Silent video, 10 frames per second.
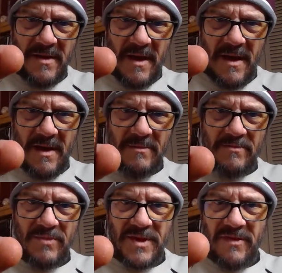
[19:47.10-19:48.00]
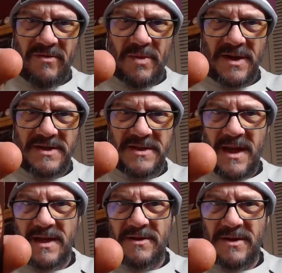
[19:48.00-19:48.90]
with everybody
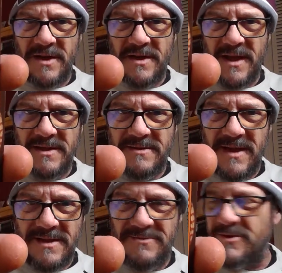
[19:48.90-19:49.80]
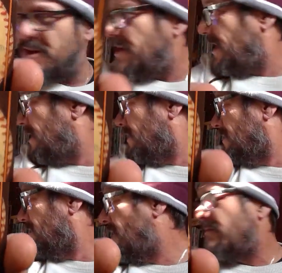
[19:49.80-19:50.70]
signed on it. That's really neat.
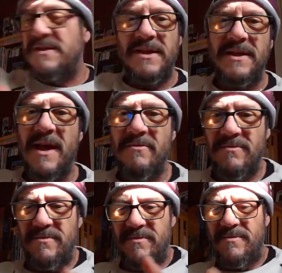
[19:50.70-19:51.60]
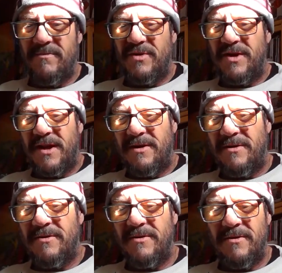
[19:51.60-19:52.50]
I haven't seen that
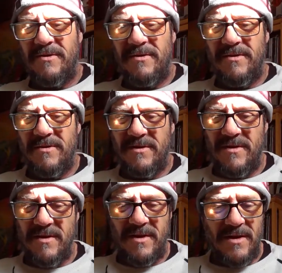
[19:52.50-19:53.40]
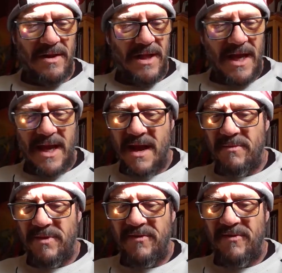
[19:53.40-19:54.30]
particular
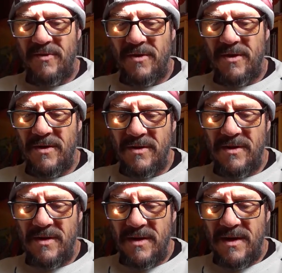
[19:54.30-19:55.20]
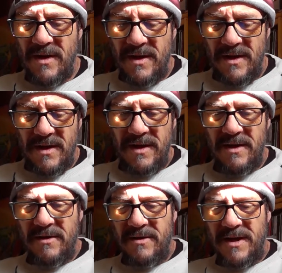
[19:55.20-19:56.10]
layout before.
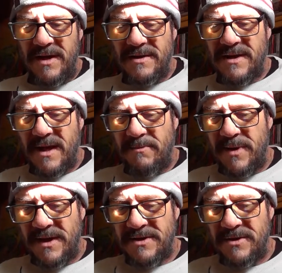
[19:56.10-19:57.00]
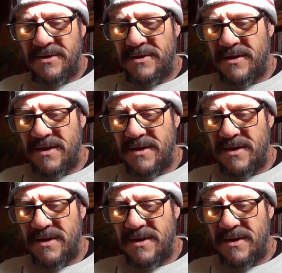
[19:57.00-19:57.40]
Here is a picture.